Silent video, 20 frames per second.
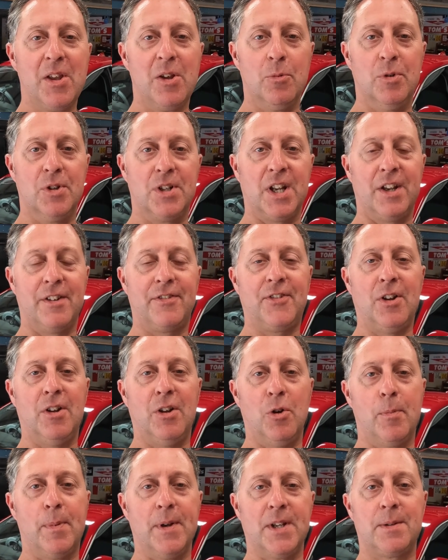we've done a few
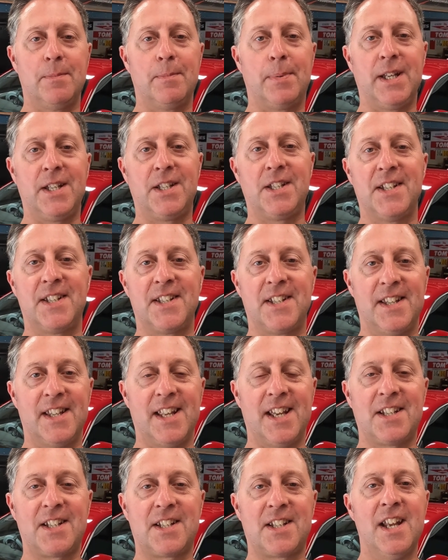little bits and pieces to
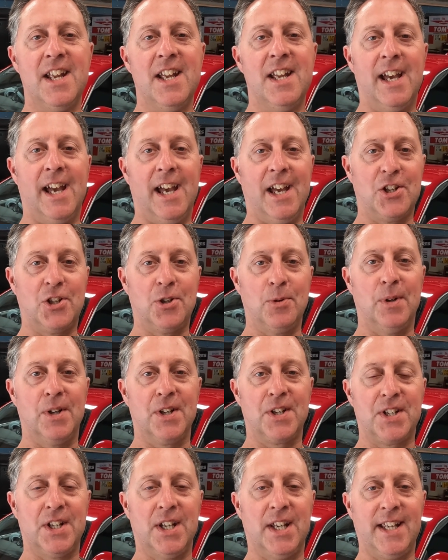this, as you will have
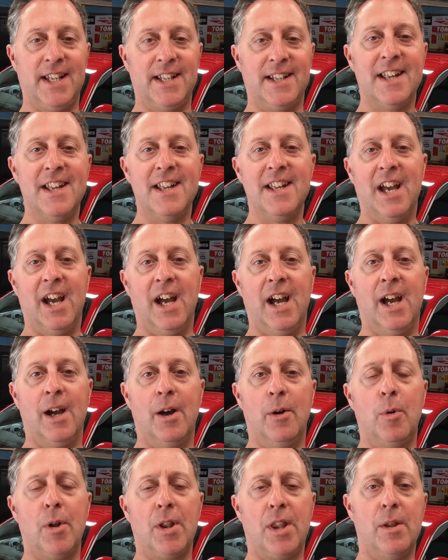seen.
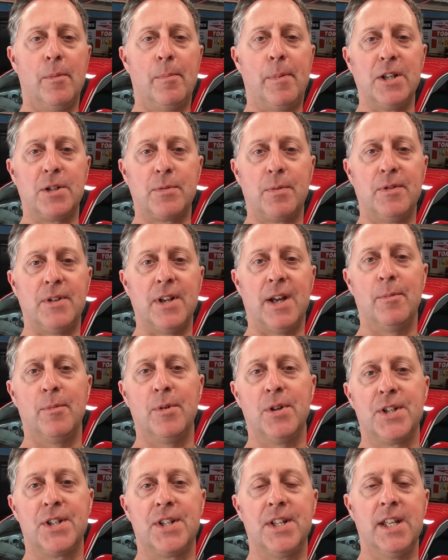One of the bits we've done
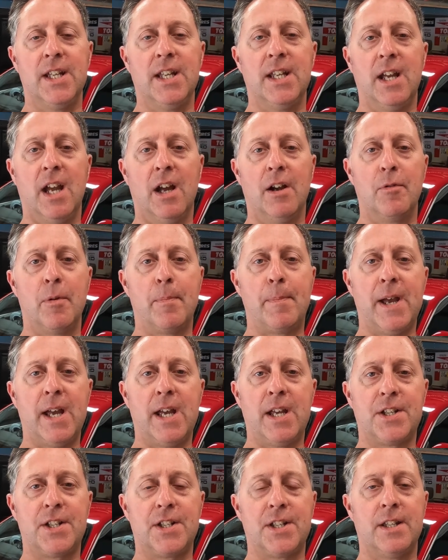was the
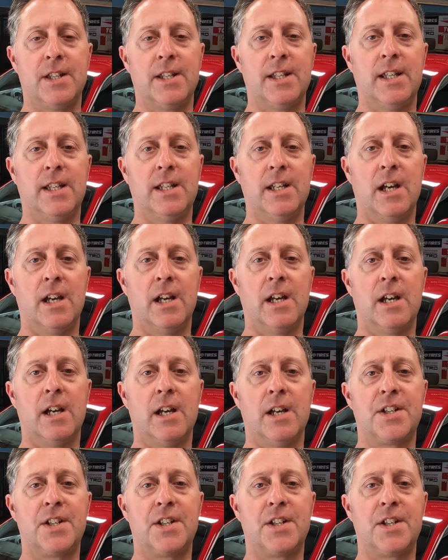repairs to the